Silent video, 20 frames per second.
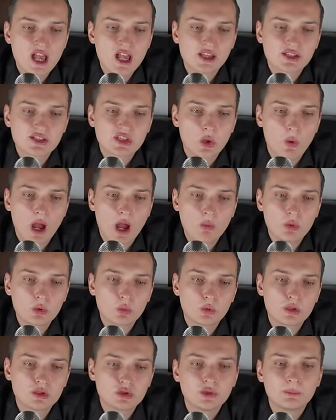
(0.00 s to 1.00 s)
So I would
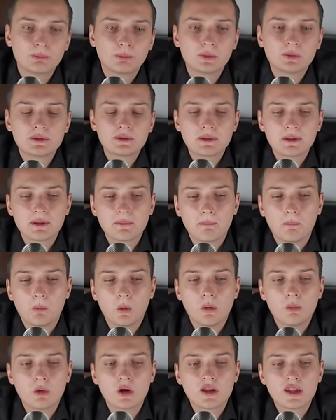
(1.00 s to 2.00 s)
want to put
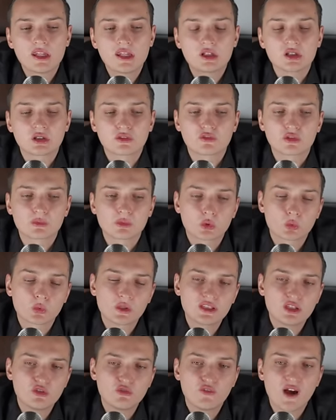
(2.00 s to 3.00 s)
Bobo here from
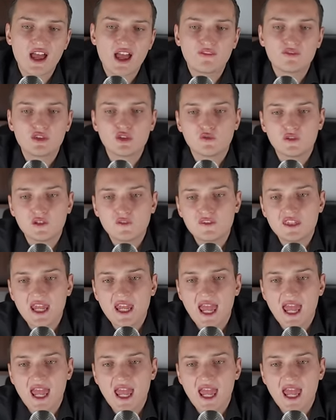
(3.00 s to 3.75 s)
25 to 50